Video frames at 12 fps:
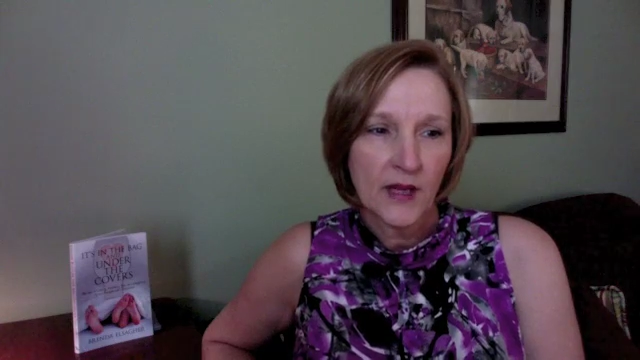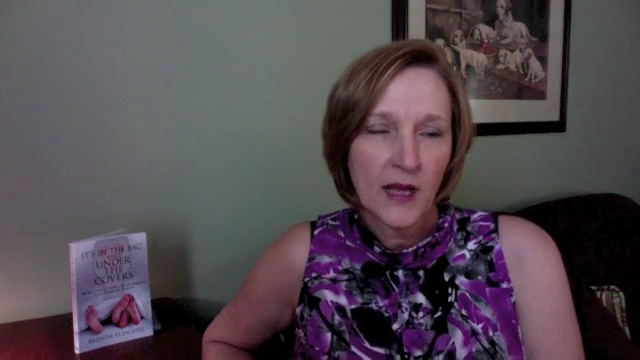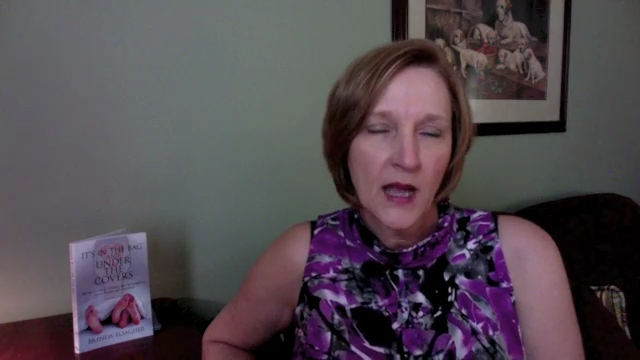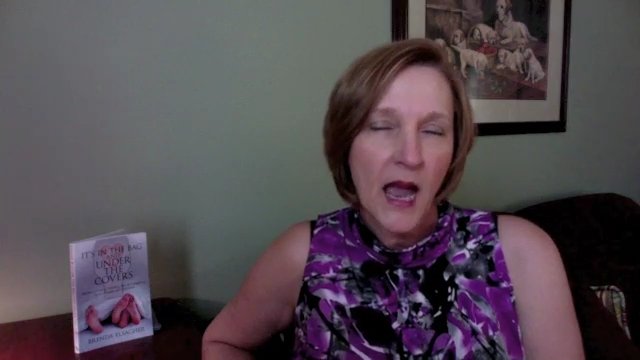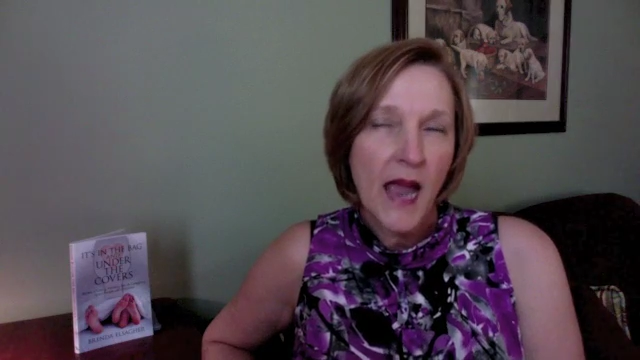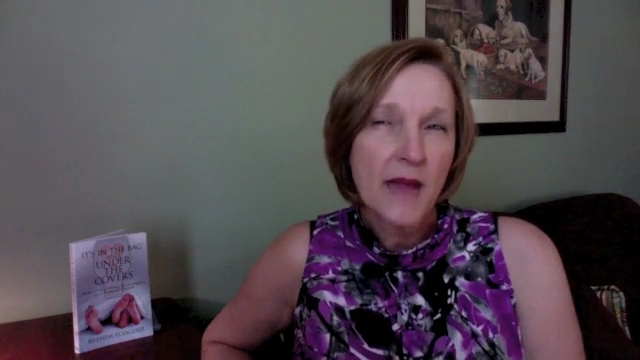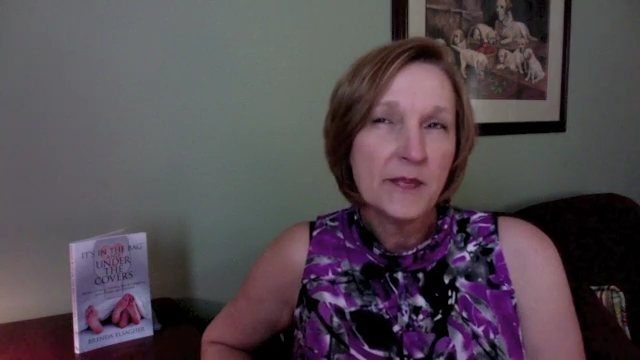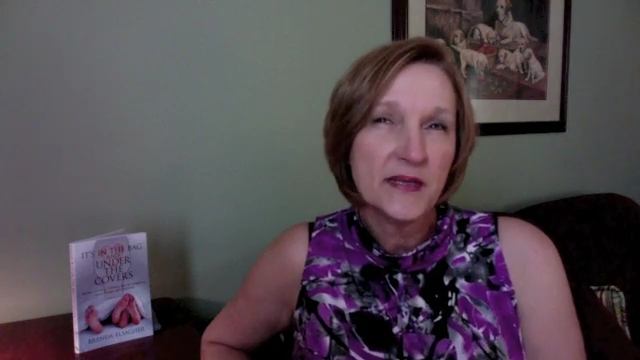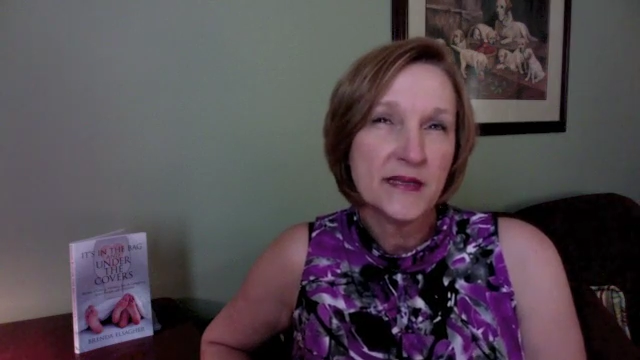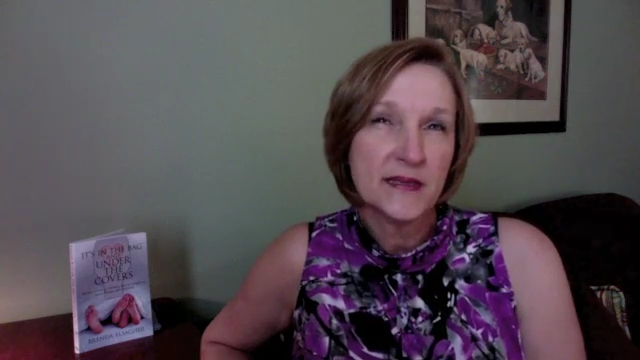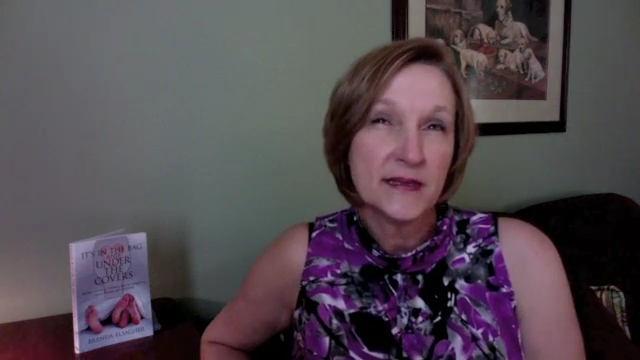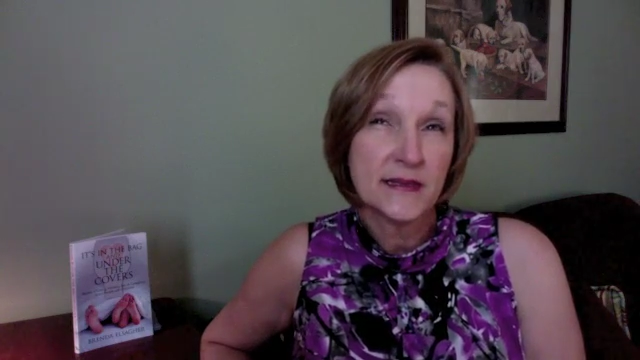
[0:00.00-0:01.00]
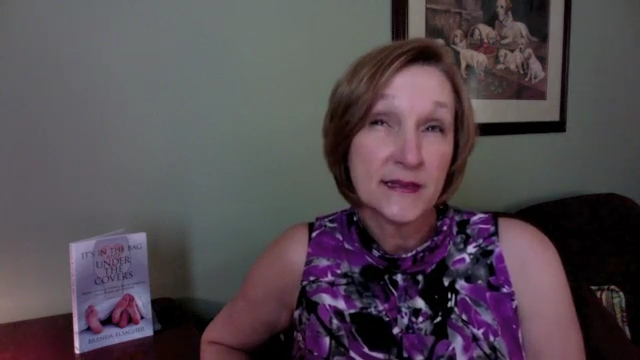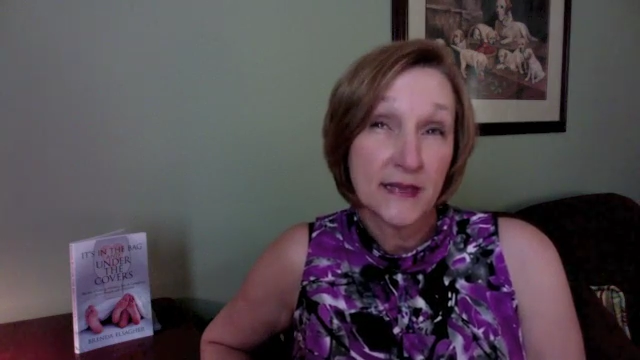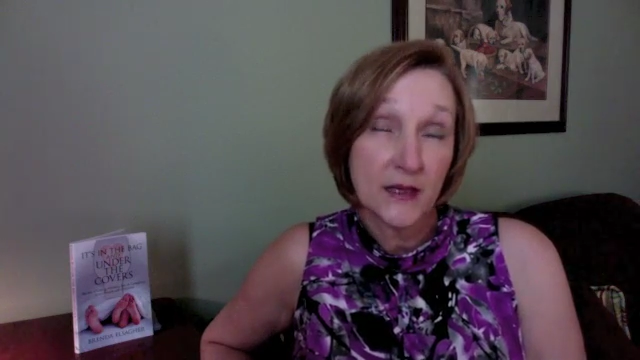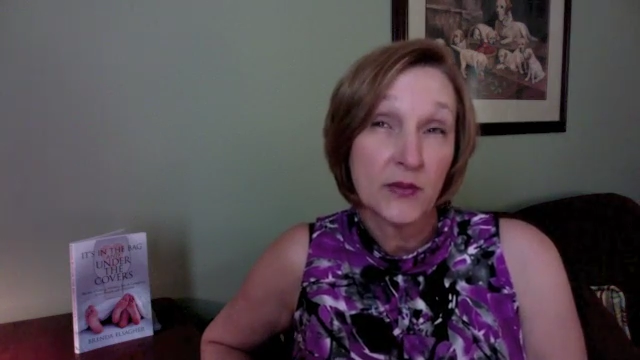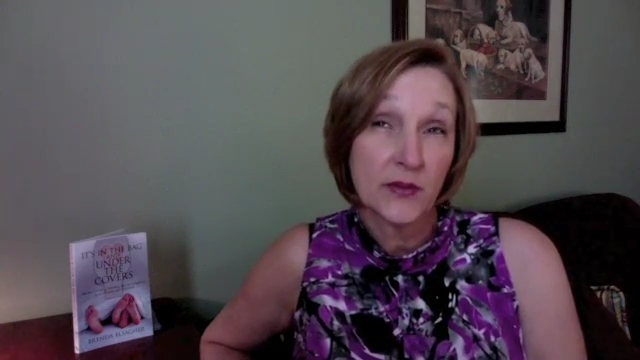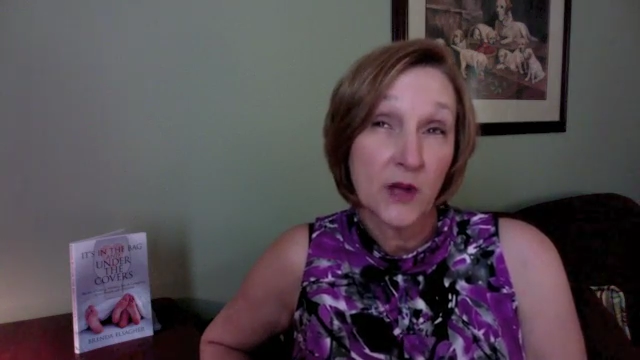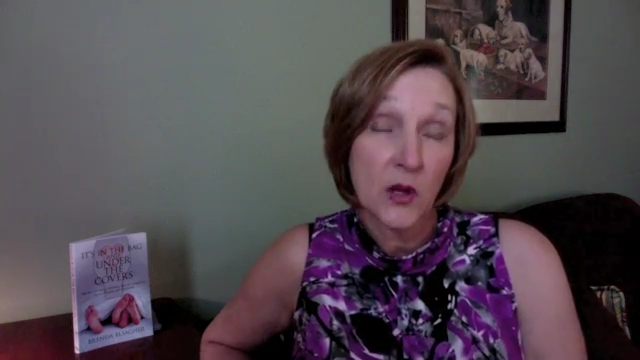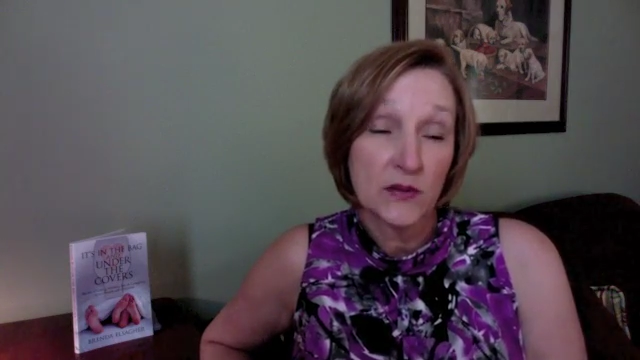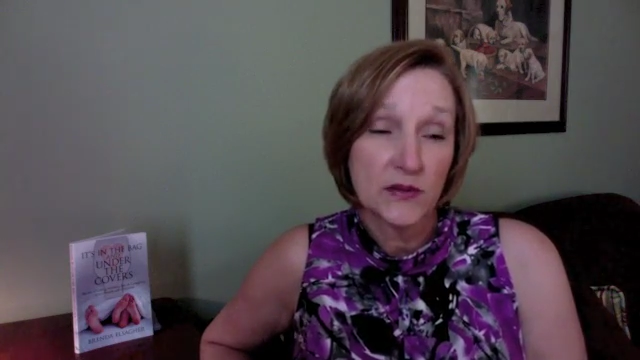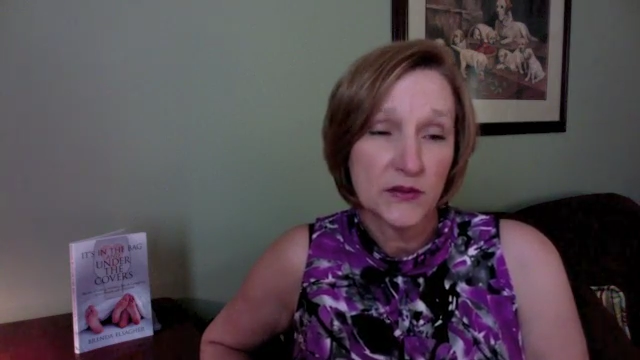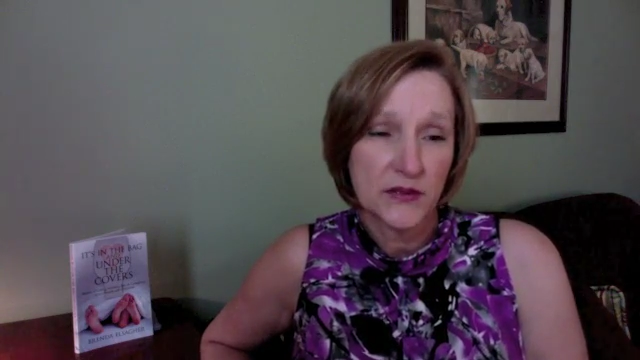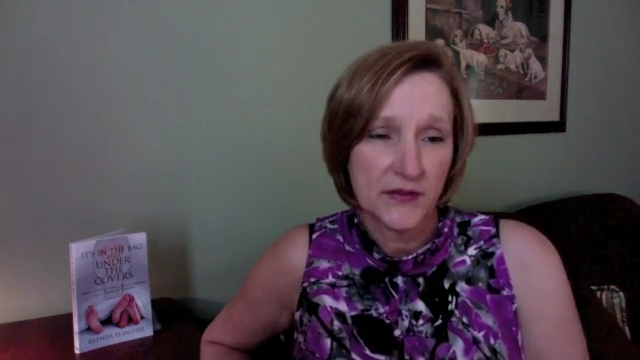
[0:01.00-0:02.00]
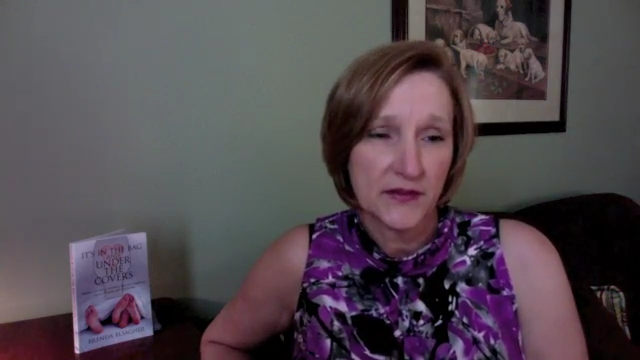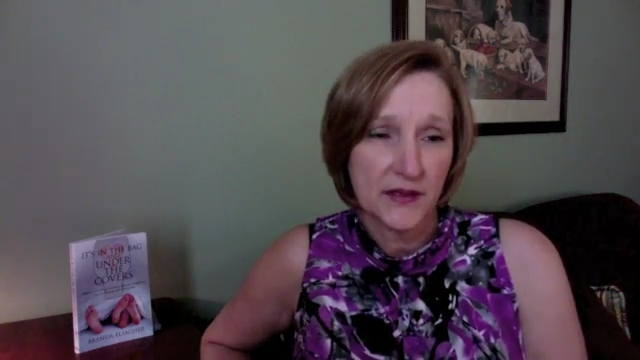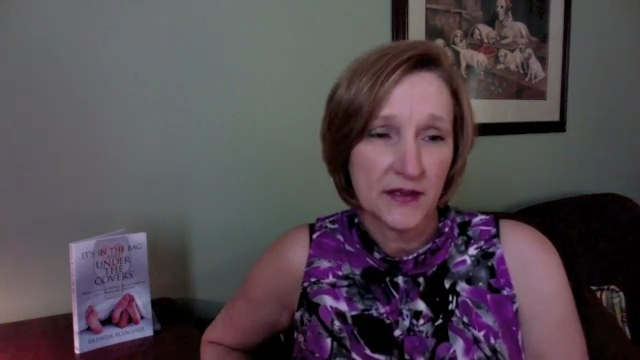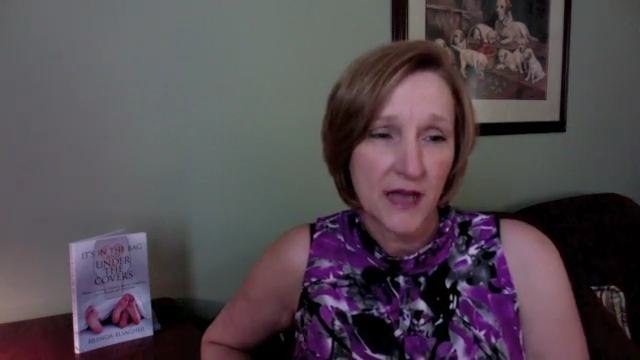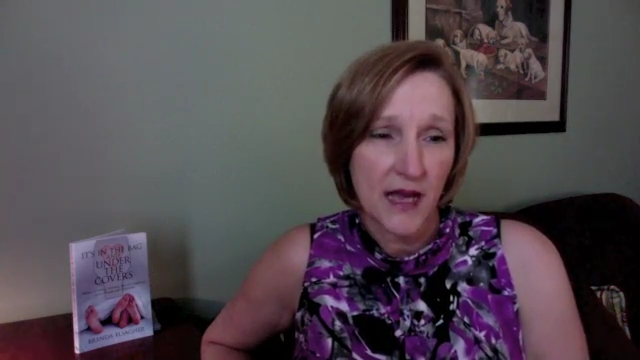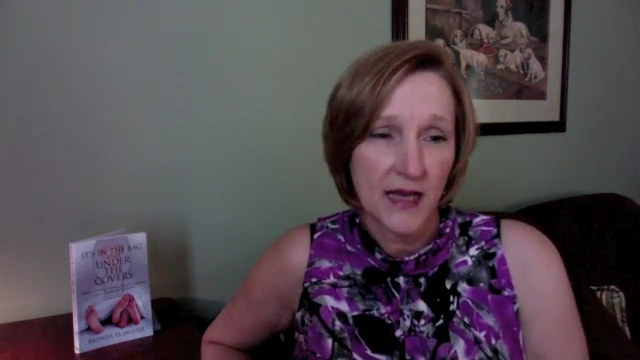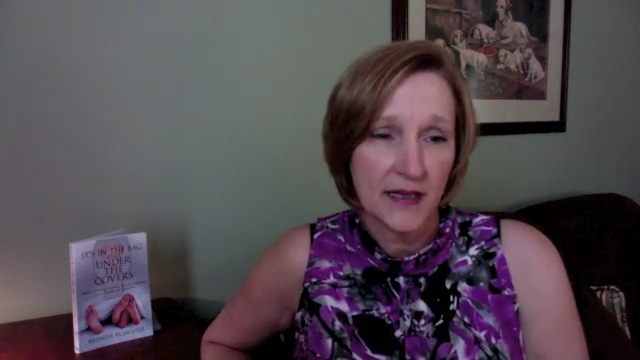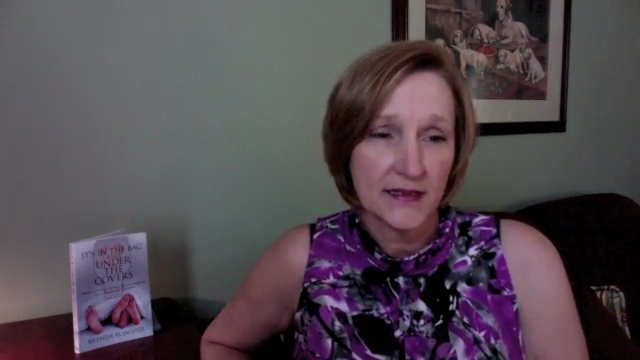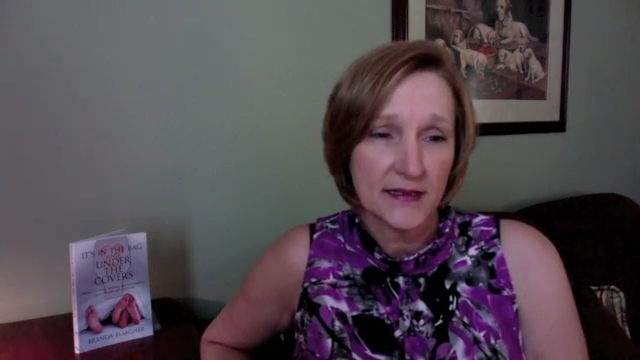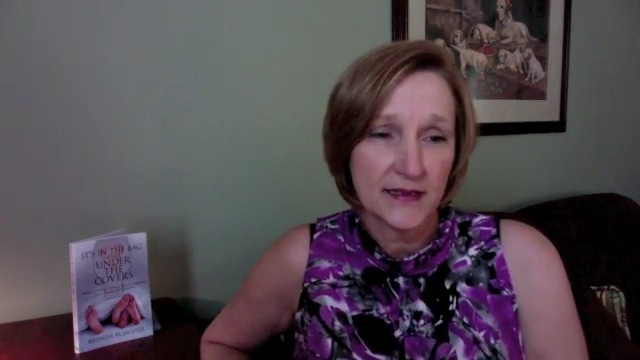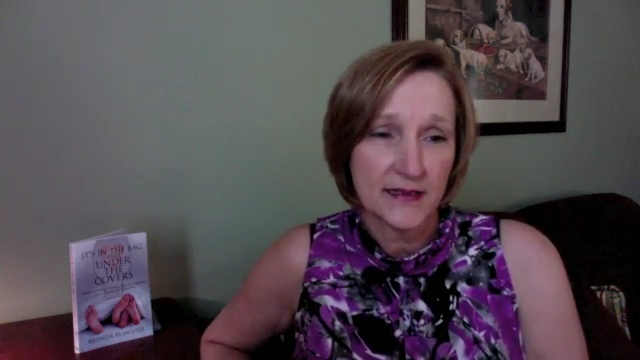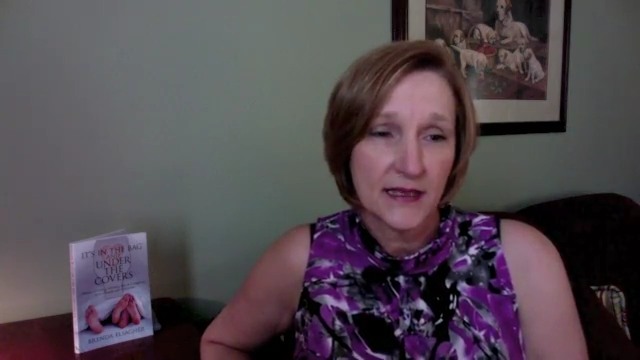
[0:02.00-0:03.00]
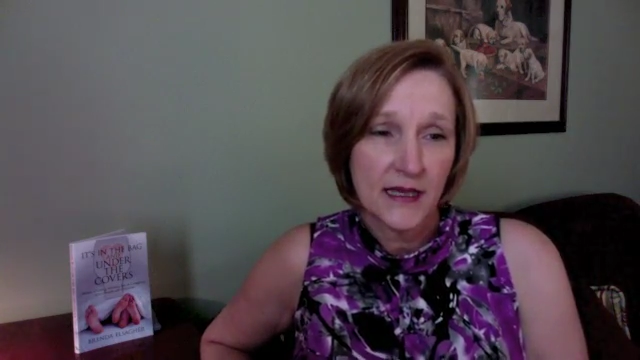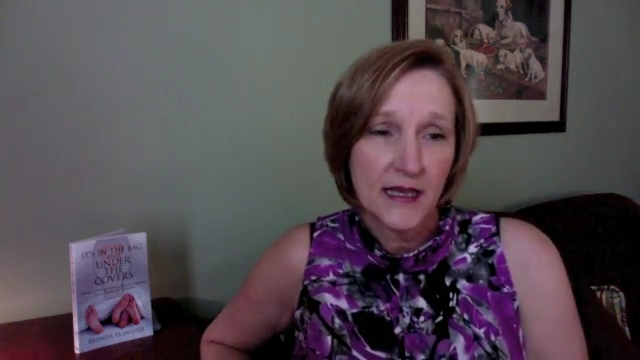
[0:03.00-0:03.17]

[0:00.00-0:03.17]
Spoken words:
I'd been sick with ulcerative colitis.